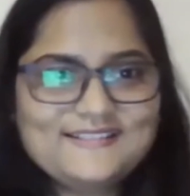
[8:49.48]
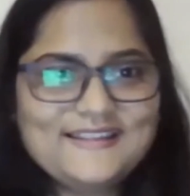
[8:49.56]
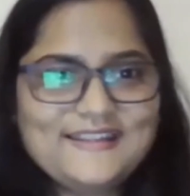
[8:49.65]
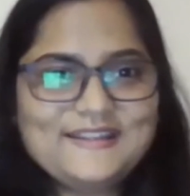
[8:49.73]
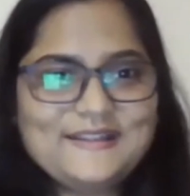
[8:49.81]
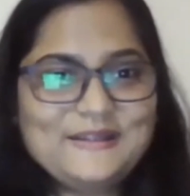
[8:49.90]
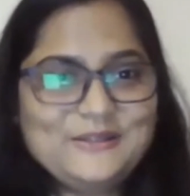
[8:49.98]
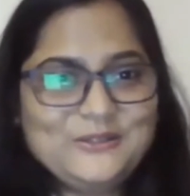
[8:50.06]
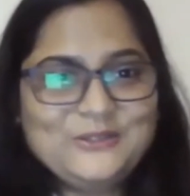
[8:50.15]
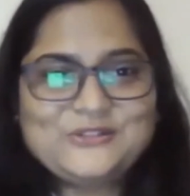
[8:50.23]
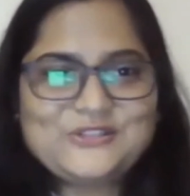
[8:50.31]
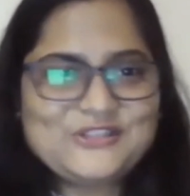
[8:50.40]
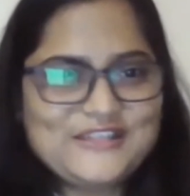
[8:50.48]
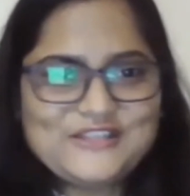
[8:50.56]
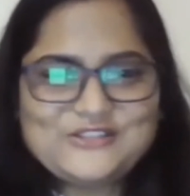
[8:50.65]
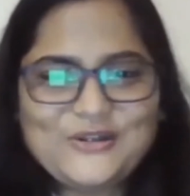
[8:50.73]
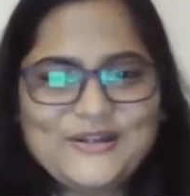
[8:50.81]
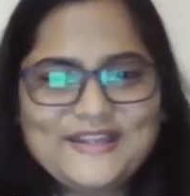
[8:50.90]
Like you should
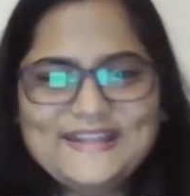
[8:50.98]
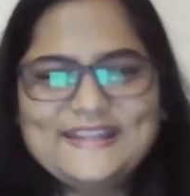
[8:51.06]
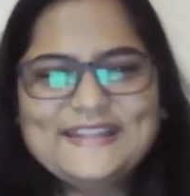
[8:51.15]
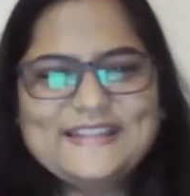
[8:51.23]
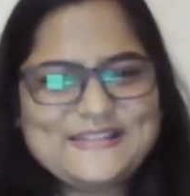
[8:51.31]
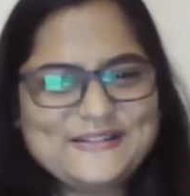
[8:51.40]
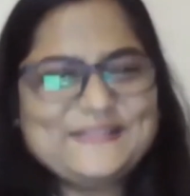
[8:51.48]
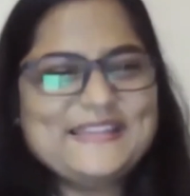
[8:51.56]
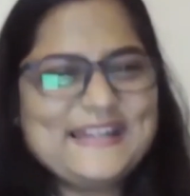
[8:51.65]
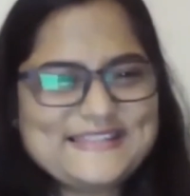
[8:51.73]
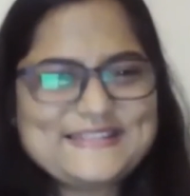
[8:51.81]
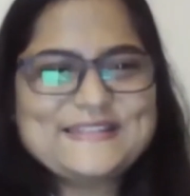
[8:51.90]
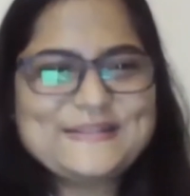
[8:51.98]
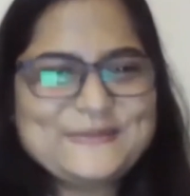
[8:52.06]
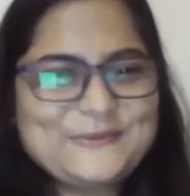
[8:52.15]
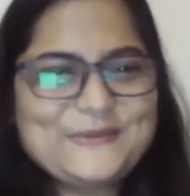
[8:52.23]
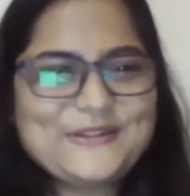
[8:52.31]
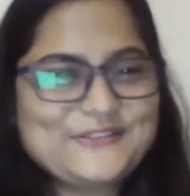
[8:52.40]
enjoy. So that's
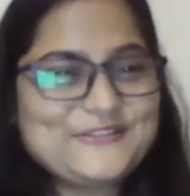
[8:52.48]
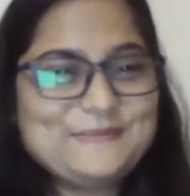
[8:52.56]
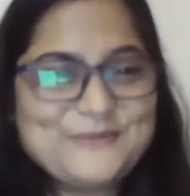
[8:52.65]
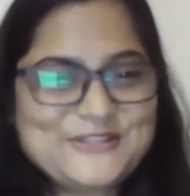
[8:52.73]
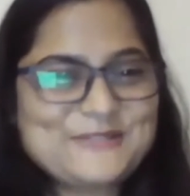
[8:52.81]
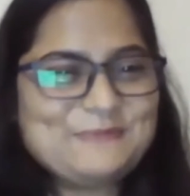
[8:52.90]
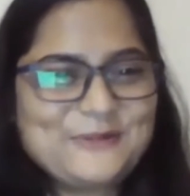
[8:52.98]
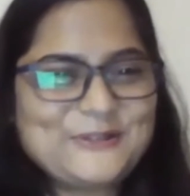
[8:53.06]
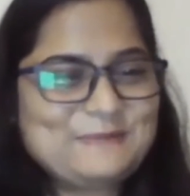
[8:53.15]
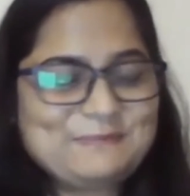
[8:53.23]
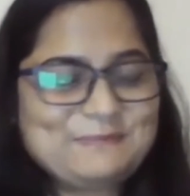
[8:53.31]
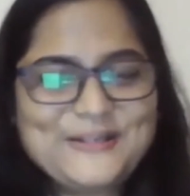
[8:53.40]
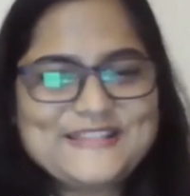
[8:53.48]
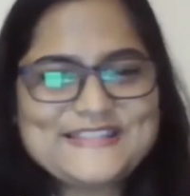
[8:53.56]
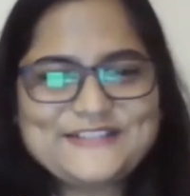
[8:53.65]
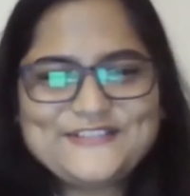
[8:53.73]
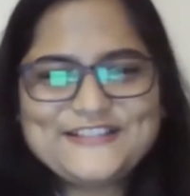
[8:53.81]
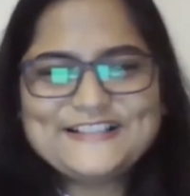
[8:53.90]
one of the most important points,
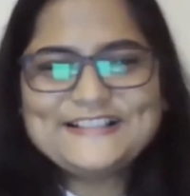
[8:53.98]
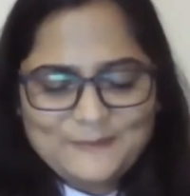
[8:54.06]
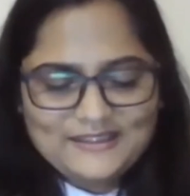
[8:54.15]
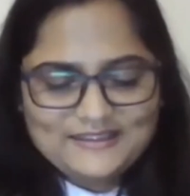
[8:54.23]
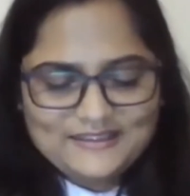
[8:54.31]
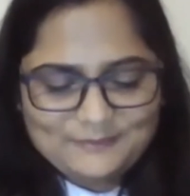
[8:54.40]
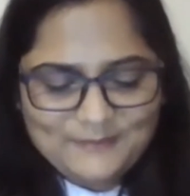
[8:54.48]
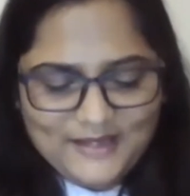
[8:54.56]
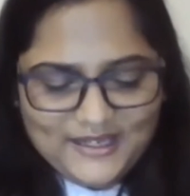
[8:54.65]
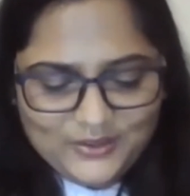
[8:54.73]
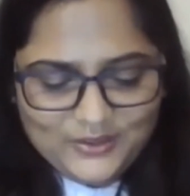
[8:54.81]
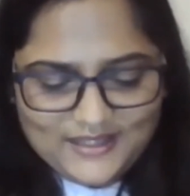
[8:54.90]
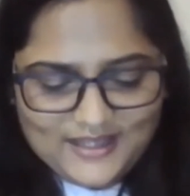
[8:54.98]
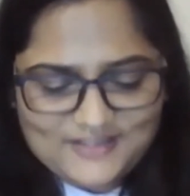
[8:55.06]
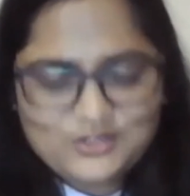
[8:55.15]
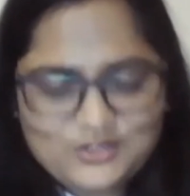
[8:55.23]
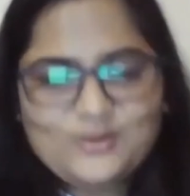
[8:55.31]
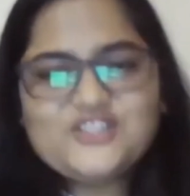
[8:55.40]
I feel. My
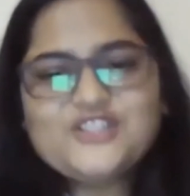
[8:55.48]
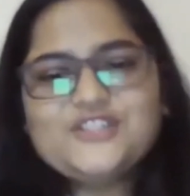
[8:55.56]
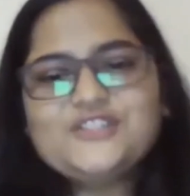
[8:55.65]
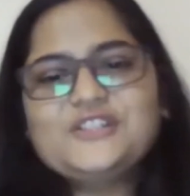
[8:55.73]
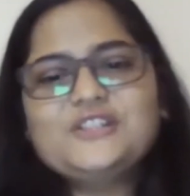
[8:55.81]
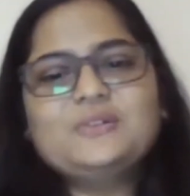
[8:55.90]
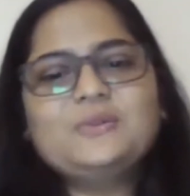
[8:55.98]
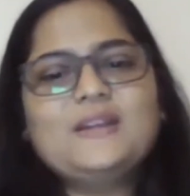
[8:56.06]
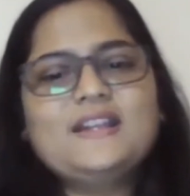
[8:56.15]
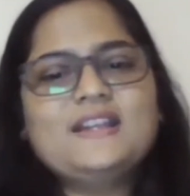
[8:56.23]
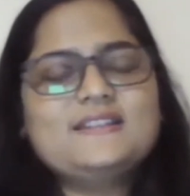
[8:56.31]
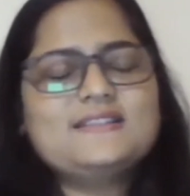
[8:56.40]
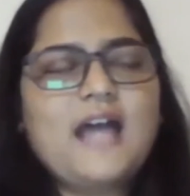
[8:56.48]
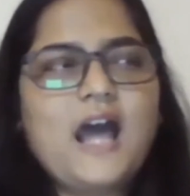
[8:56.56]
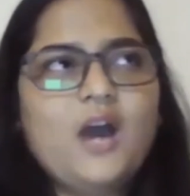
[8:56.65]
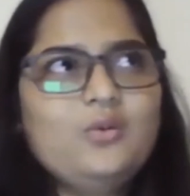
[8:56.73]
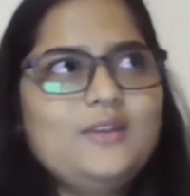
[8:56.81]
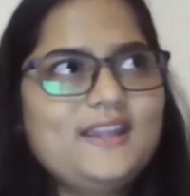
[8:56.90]
last question to you is,
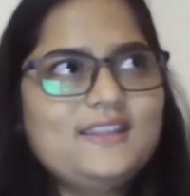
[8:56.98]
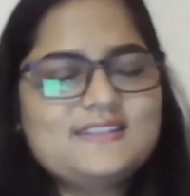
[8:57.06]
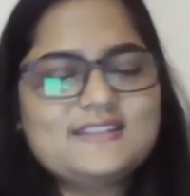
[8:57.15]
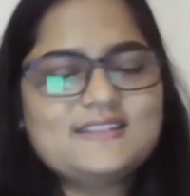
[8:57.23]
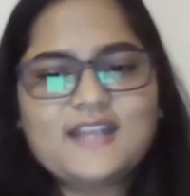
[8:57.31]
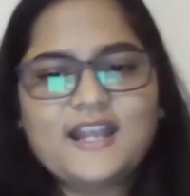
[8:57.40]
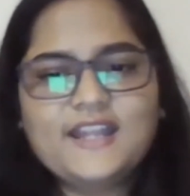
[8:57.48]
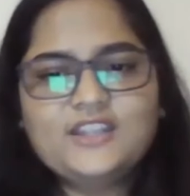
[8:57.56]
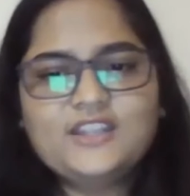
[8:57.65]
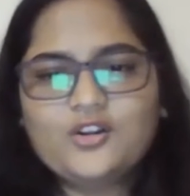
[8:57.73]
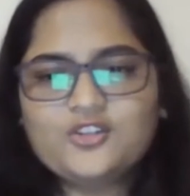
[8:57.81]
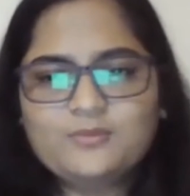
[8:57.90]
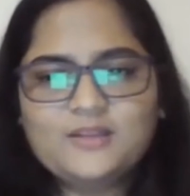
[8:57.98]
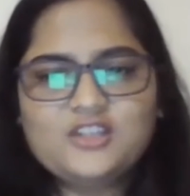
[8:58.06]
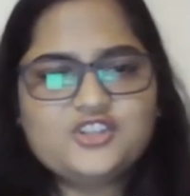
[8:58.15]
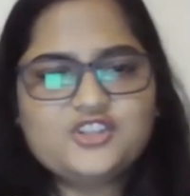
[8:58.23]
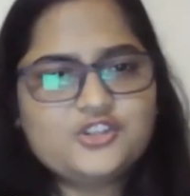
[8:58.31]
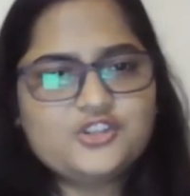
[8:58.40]
how can design
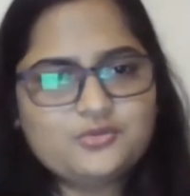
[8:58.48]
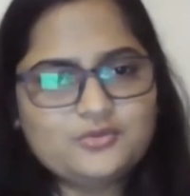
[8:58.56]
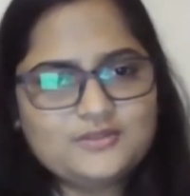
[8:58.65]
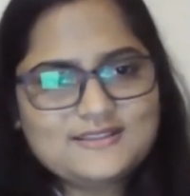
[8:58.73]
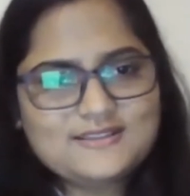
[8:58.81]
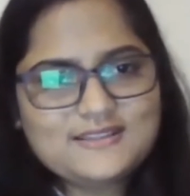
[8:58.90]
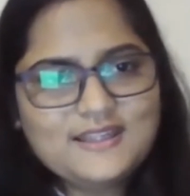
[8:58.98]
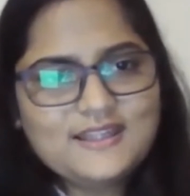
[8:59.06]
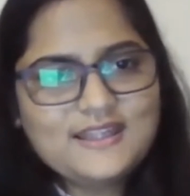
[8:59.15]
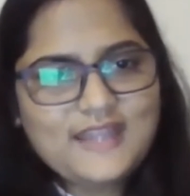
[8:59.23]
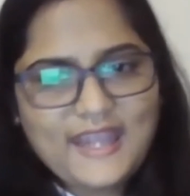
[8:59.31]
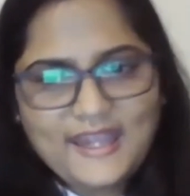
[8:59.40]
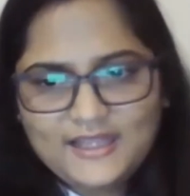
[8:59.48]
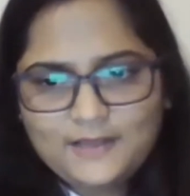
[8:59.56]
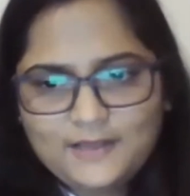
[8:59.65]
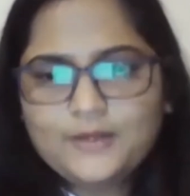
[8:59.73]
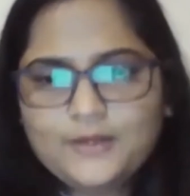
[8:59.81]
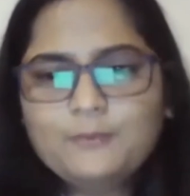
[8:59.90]
automation tools help
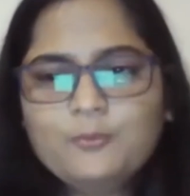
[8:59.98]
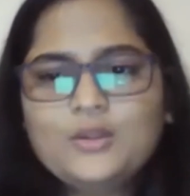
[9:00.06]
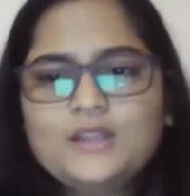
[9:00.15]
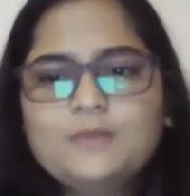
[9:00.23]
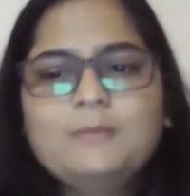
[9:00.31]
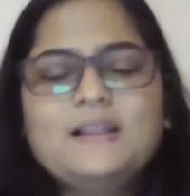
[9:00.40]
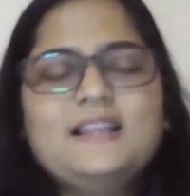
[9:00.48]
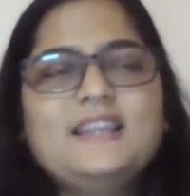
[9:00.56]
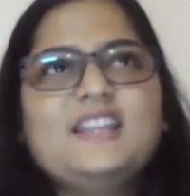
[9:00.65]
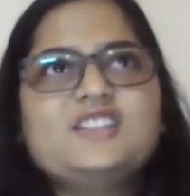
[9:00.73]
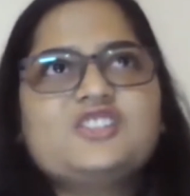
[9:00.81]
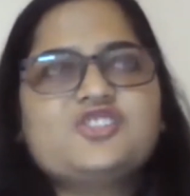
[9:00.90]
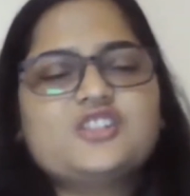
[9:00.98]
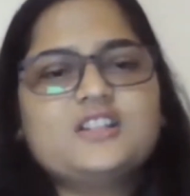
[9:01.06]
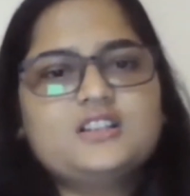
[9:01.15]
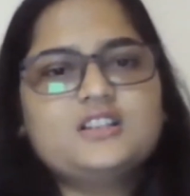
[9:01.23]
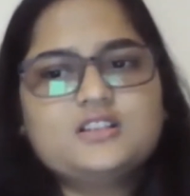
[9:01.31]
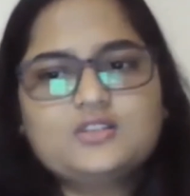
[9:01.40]
with building
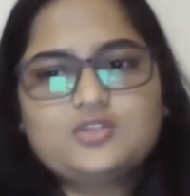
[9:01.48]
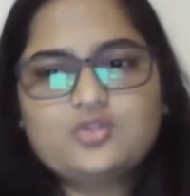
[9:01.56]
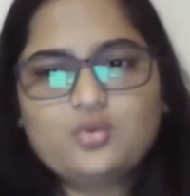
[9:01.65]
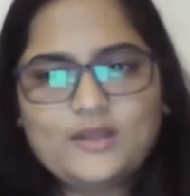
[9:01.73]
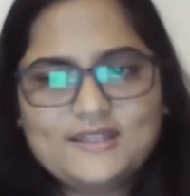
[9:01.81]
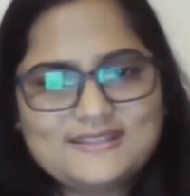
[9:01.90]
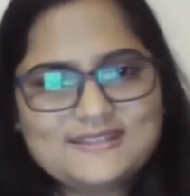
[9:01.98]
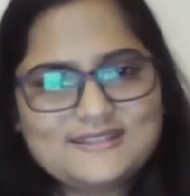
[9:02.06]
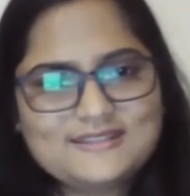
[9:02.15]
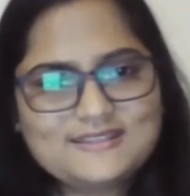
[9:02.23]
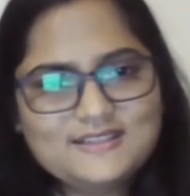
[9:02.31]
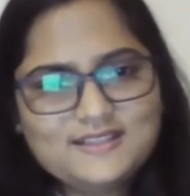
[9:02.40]
digital twins?